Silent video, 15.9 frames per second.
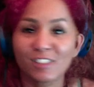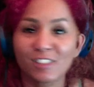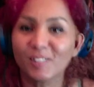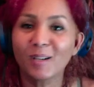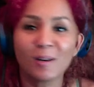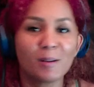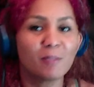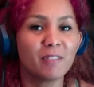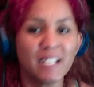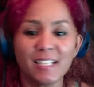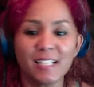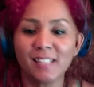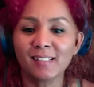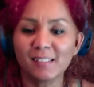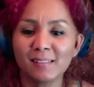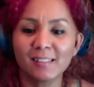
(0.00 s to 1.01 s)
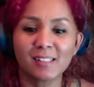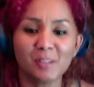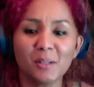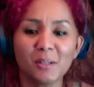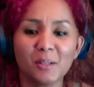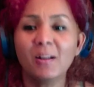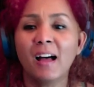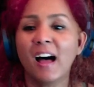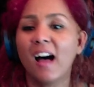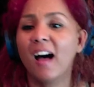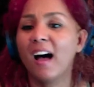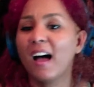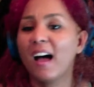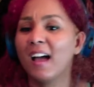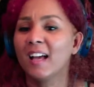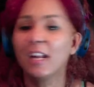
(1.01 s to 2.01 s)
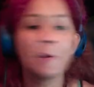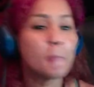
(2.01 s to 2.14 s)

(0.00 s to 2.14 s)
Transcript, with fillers: no reason to hide